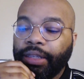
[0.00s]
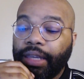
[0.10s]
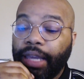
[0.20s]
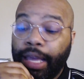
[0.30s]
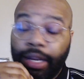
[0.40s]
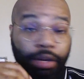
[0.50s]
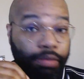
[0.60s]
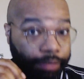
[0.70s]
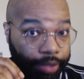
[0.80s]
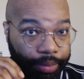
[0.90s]
Elliot
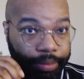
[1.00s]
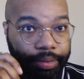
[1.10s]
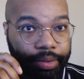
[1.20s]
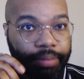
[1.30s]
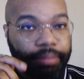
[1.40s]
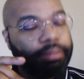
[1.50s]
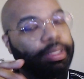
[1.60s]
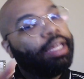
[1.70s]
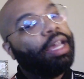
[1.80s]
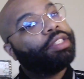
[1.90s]
refused.
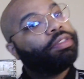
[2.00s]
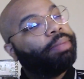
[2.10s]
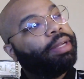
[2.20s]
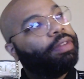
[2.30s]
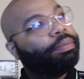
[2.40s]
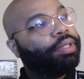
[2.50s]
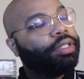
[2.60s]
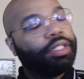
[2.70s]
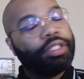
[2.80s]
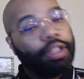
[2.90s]
They got into a bit of a
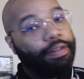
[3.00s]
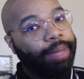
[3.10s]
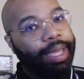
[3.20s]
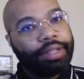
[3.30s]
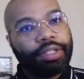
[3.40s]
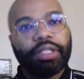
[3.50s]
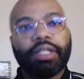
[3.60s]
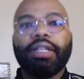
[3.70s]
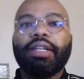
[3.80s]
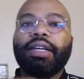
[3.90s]
push and shove match,
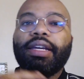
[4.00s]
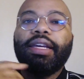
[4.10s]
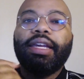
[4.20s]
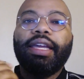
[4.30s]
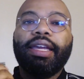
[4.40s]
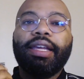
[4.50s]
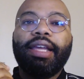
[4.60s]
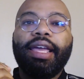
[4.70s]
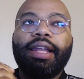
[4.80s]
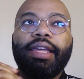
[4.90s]

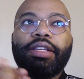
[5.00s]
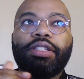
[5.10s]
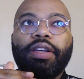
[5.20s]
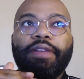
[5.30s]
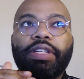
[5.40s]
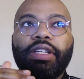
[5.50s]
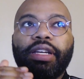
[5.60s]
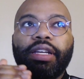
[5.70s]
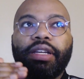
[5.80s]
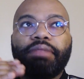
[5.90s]
and Elliot shoved her,
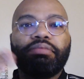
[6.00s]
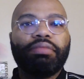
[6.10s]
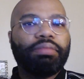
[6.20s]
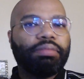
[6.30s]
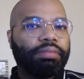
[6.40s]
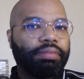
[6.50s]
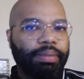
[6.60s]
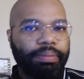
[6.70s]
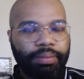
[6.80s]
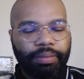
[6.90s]
and
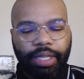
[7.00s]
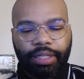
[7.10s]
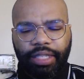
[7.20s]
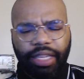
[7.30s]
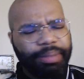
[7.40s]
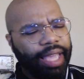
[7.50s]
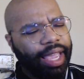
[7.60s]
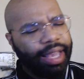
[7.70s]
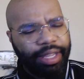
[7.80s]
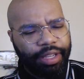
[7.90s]
it seems
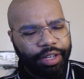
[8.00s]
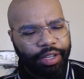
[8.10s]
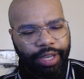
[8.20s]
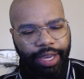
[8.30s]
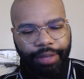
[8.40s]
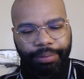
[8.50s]
Andie hit her head.